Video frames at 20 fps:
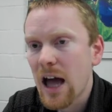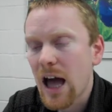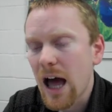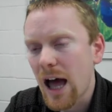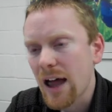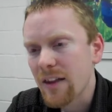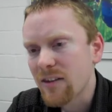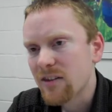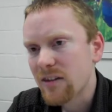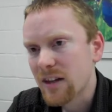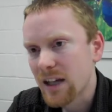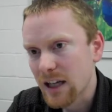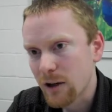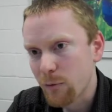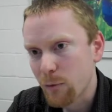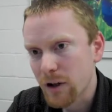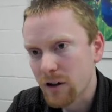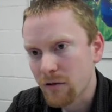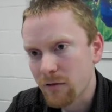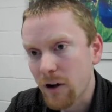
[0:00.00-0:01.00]
and seeing
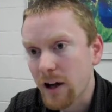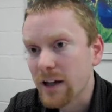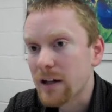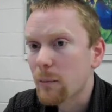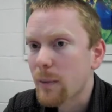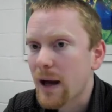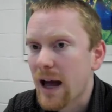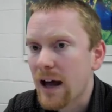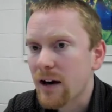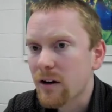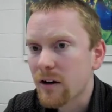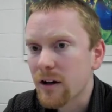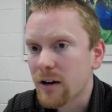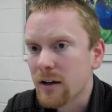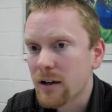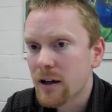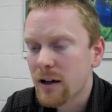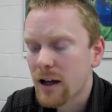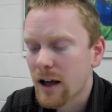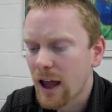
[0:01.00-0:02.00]
if we could find a pattern.
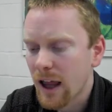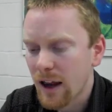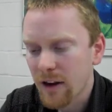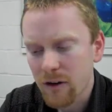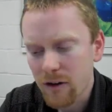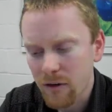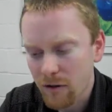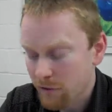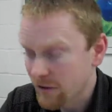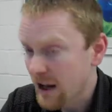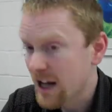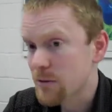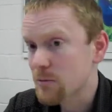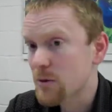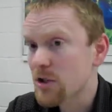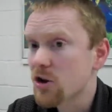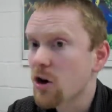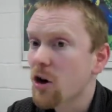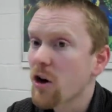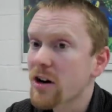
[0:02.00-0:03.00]
And the vast
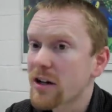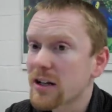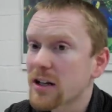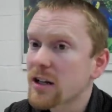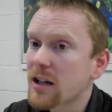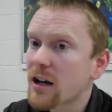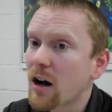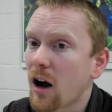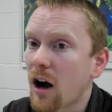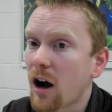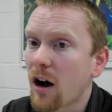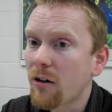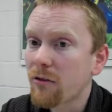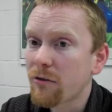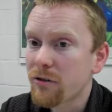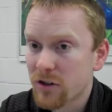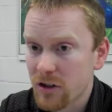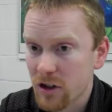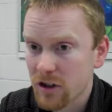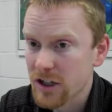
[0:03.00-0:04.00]
majority
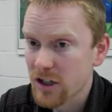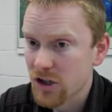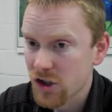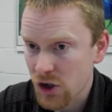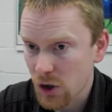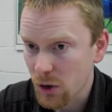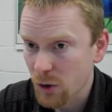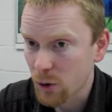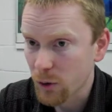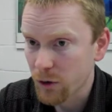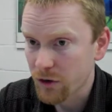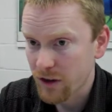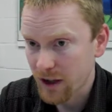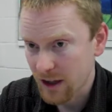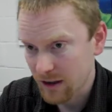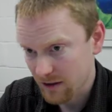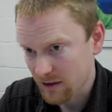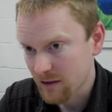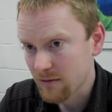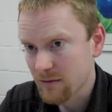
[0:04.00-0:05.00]
of studies showed
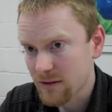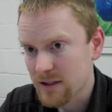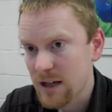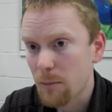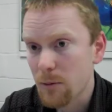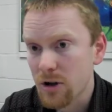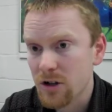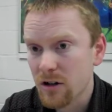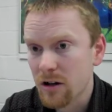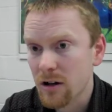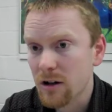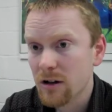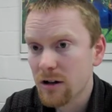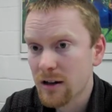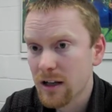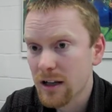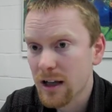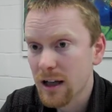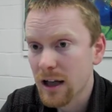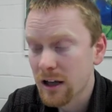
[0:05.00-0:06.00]
that
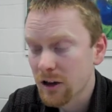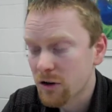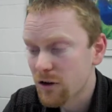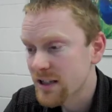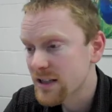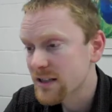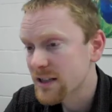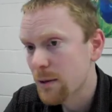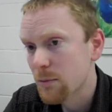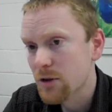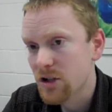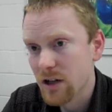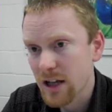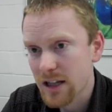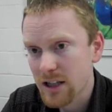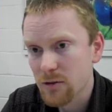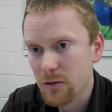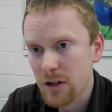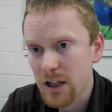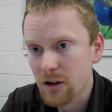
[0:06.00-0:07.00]
increasing temperature
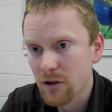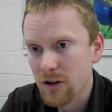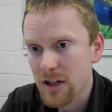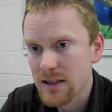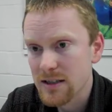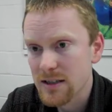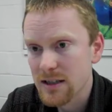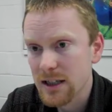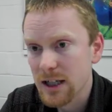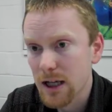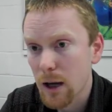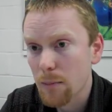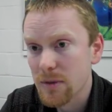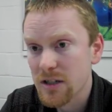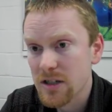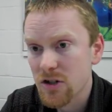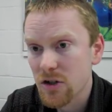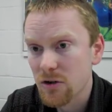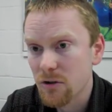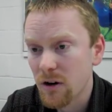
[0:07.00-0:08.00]
led to an increase in
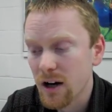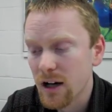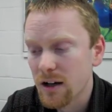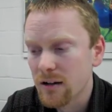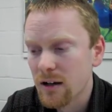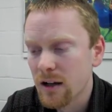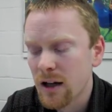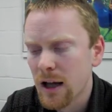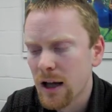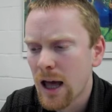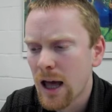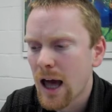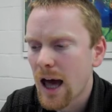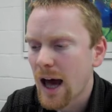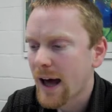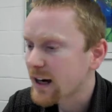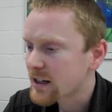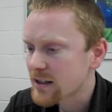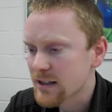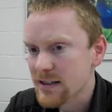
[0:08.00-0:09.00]
decomposition rate.
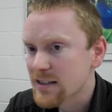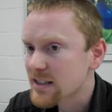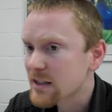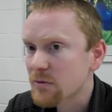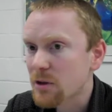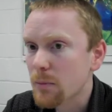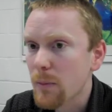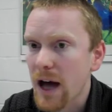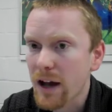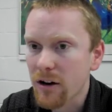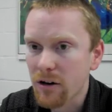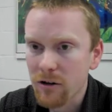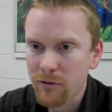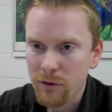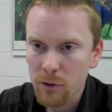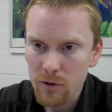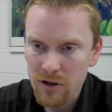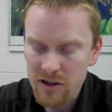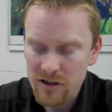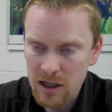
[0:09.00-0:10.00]
And it didn't seem to matter if
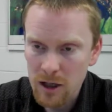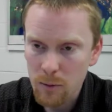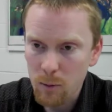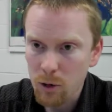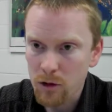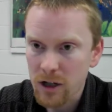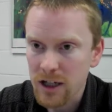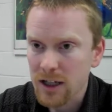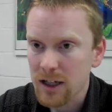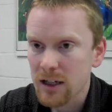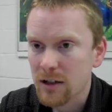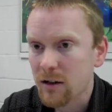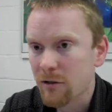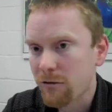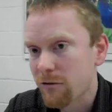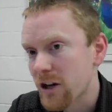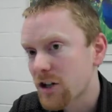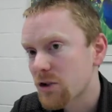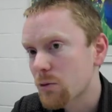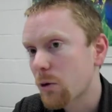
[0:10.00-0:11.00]
it was in a marine, a
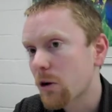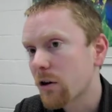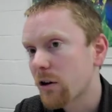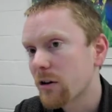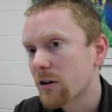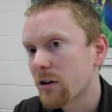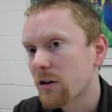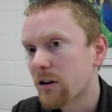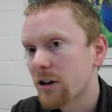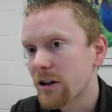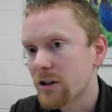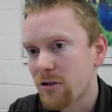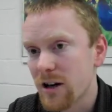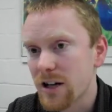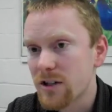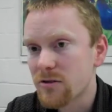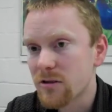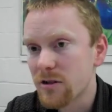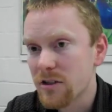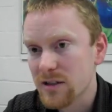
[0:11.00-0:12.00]
freshwater, or a
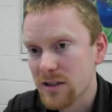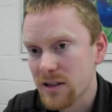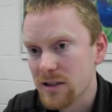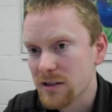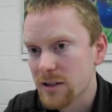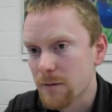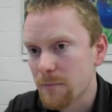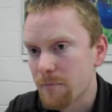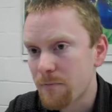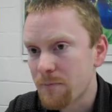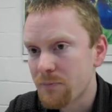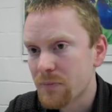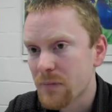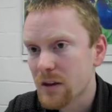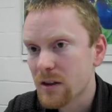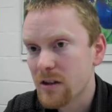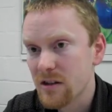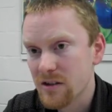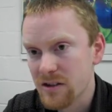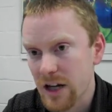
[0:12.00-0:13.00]
terrestrial system,
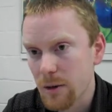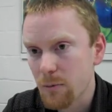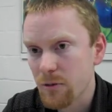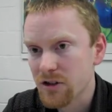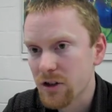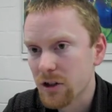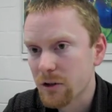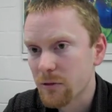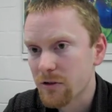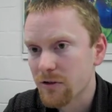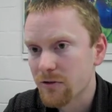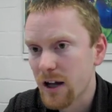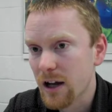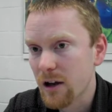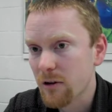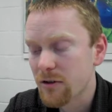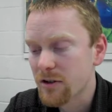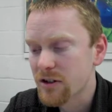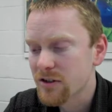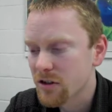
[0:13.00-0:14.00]
the same result was
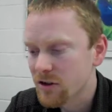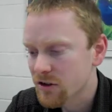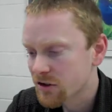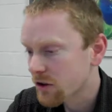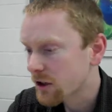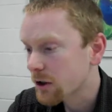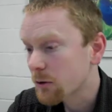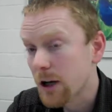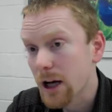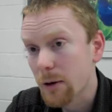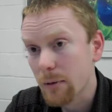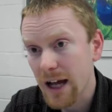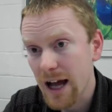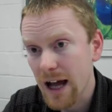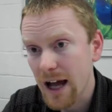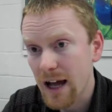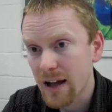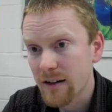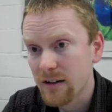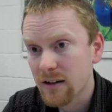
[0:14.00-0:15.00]
found. So straight away we
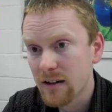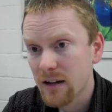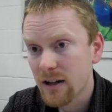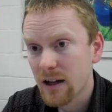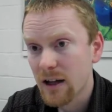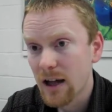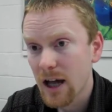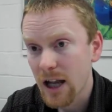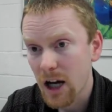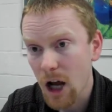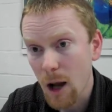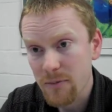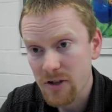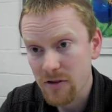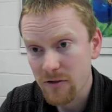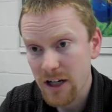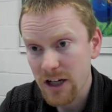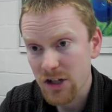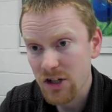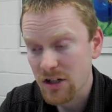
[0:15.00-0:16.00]
had an
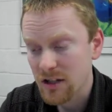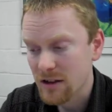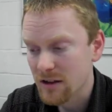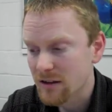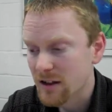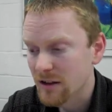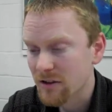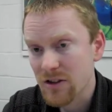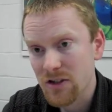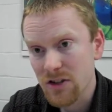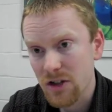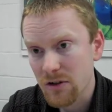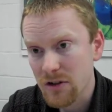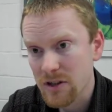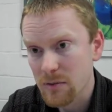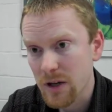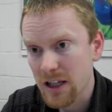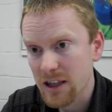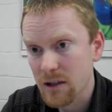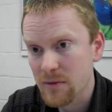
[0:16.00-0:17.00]
observation that the
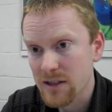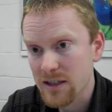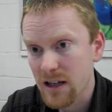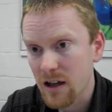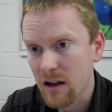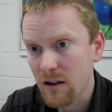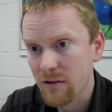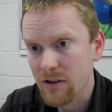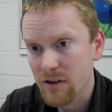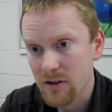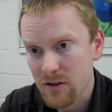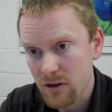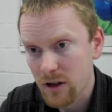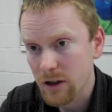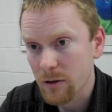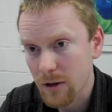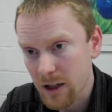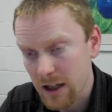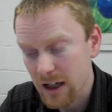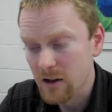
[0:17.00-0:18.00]
students made themselves, and
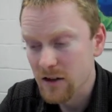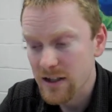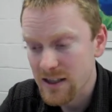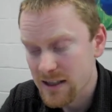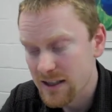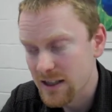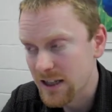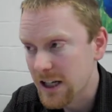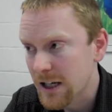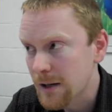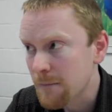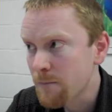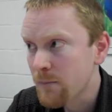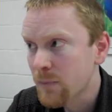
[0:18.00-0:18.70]
straight away they could see,